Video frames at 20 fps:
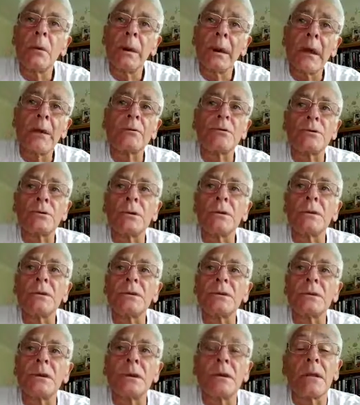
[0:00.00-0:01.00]
We now truly
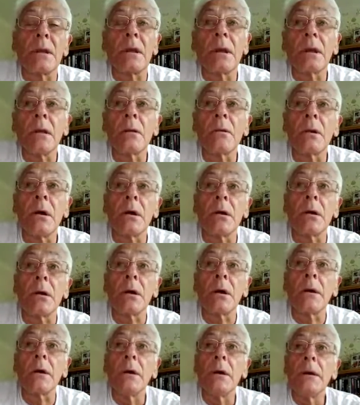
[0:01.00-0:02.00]
see they no
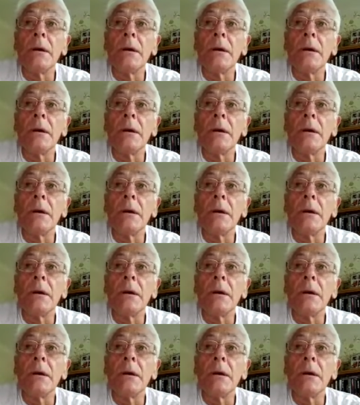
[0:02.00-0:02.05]
longer